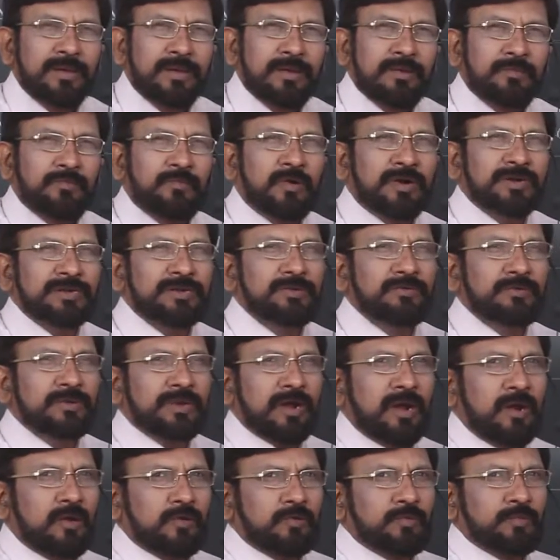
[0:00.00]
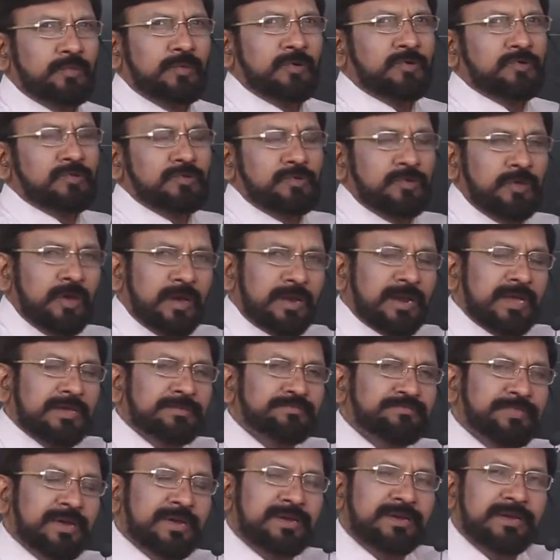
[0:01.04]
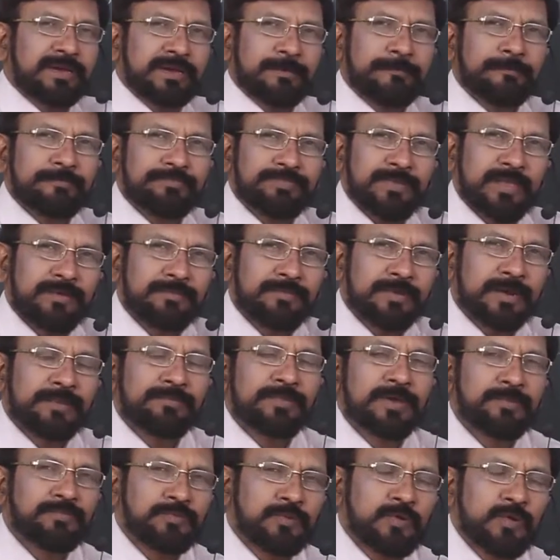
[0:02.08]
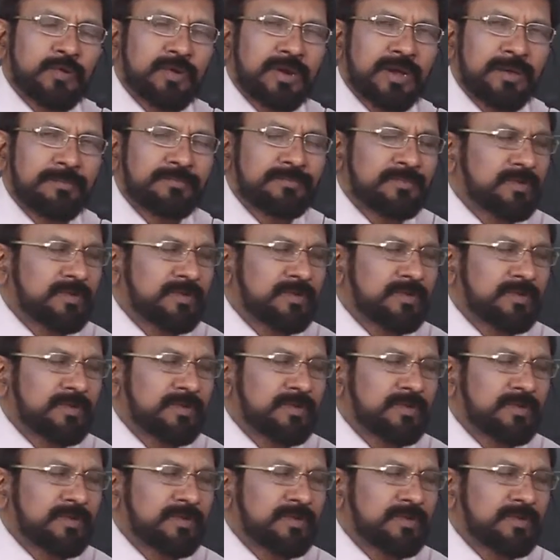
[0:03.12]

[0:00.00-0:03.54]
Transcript: whatever output you are expecting from a program,